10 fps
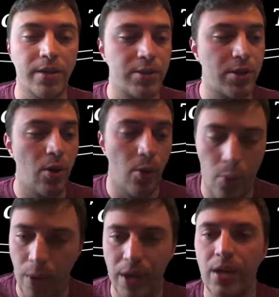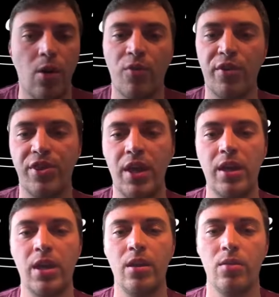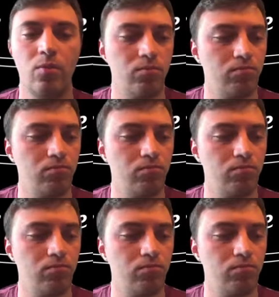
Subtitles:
So we didn't overthink it,